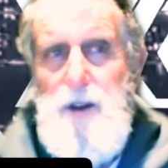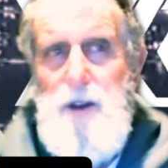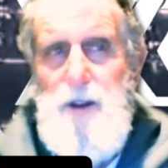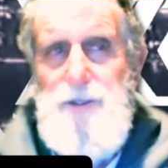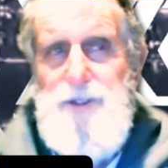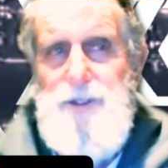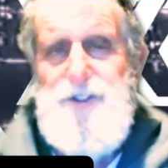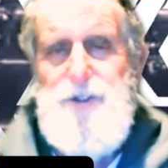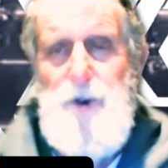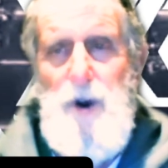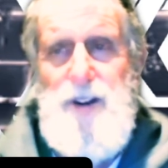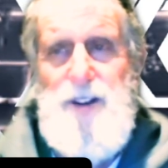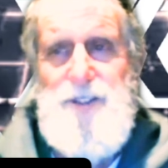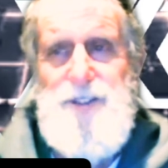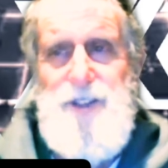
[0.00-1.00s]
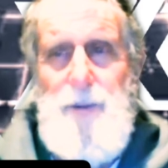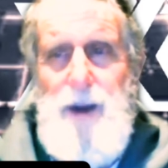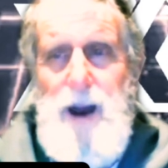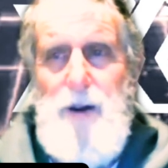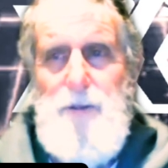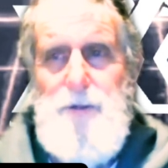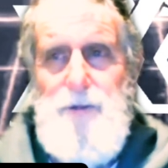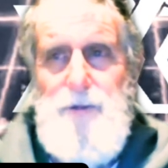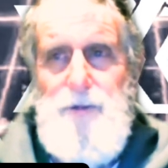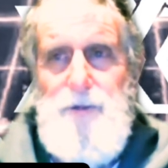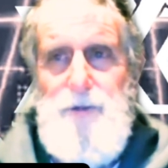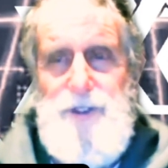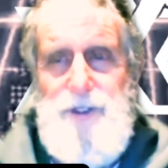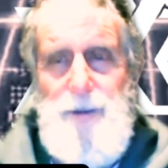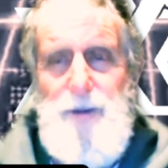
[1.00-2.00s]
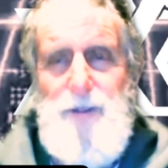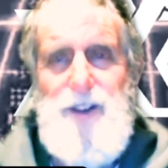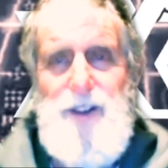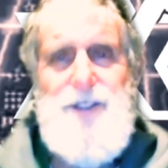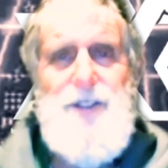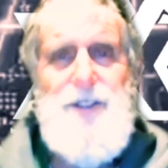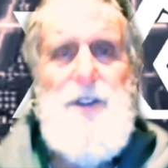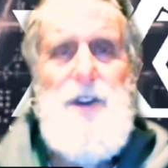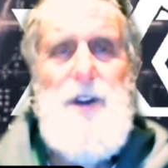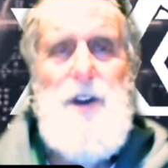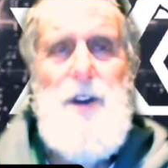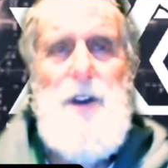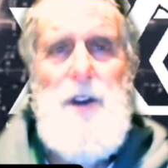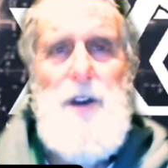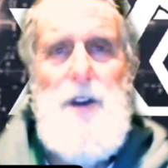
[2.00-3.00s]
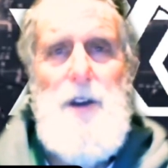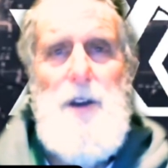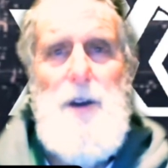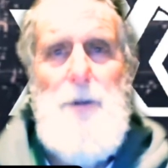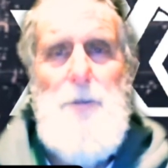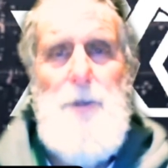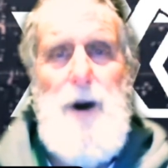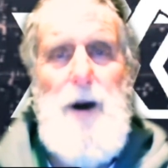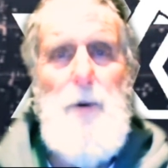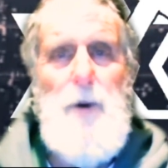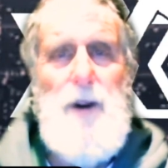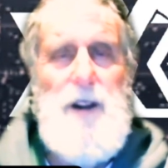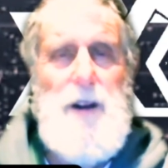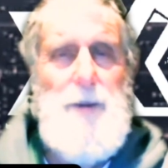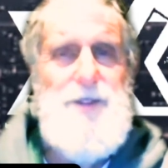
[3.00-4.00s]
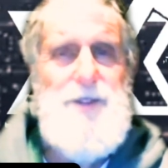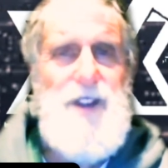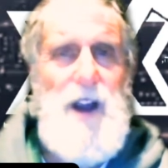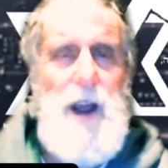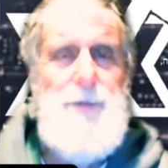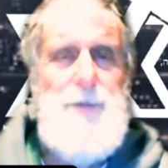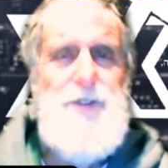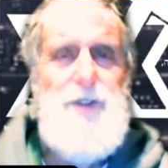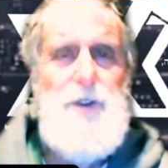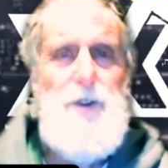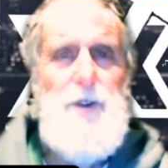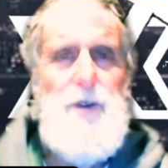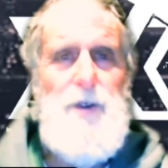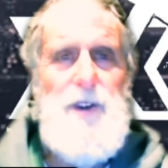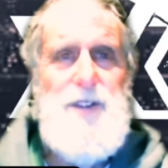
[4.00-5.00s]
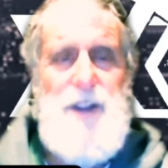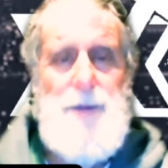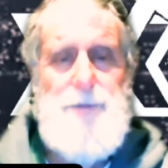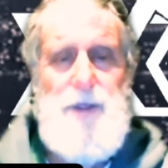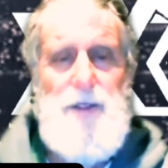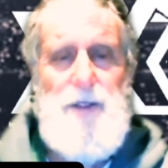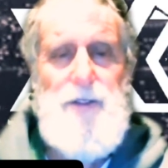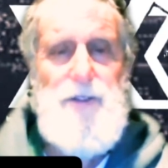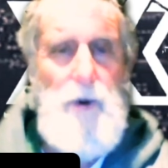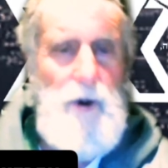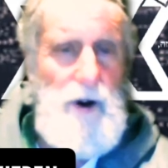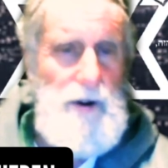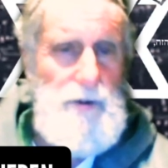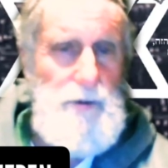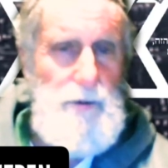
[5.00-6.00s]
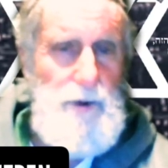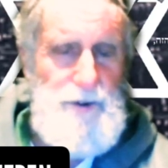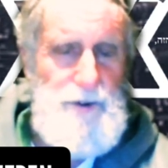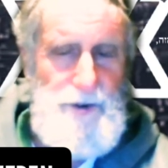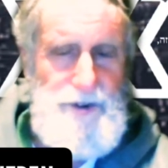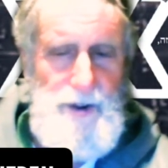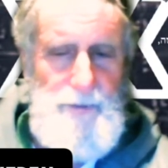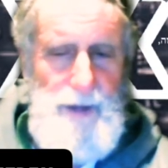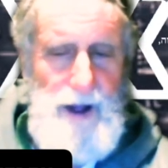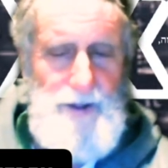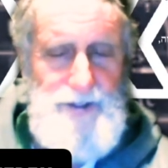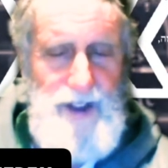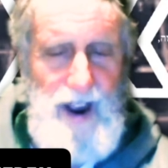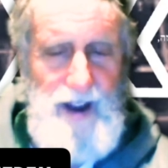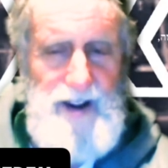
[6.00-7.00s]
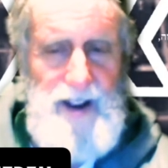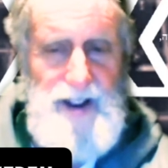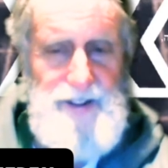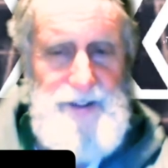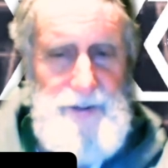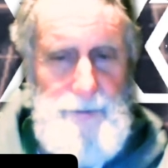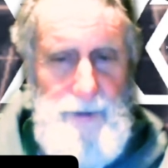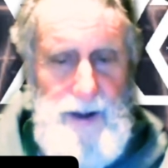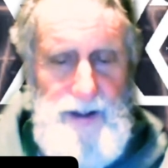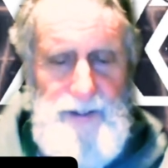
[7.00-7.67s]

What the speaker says: disjointed somehow for some of us. But when it comes time to accepting the Torah, which was at Mount Sinai, as many of